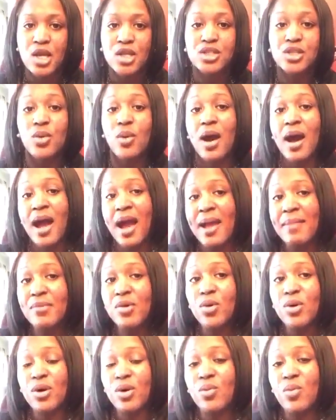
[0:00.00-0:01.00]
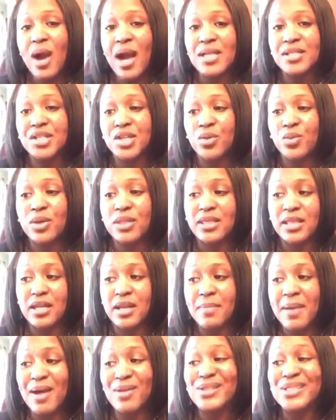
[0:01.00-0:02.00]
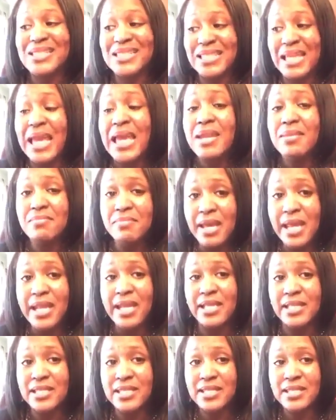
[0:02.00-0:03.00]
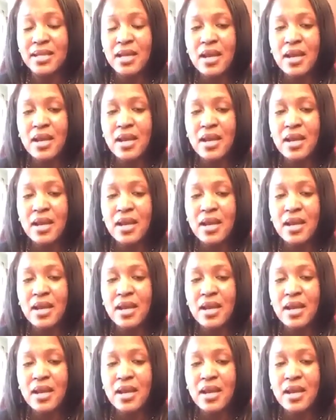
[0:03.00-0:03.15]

So I'm going to watch it within about 10 minutes